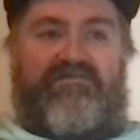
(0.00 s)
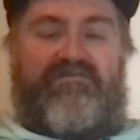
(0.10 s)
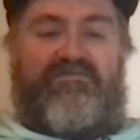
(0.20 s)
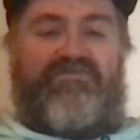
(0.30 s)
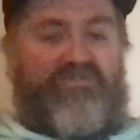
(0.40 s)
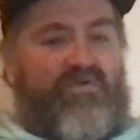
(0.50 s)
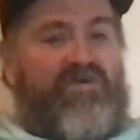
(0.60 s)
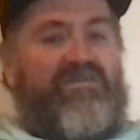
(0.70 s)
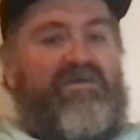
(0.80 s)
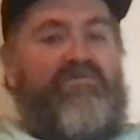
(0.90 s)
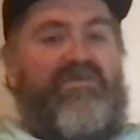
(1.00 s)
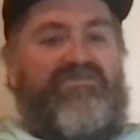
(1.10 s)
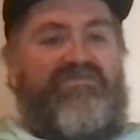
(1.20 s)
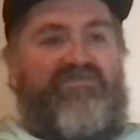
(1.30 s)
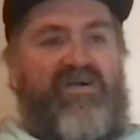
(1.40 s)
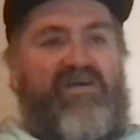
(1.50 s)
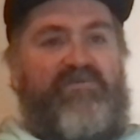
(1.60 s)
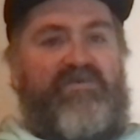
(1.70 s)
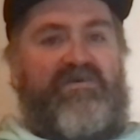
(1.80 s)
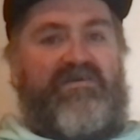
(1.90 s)
was a 1-0 win to
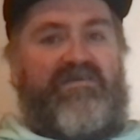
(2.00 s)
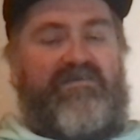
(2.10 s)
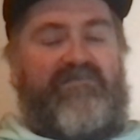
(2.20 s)
Freiburg.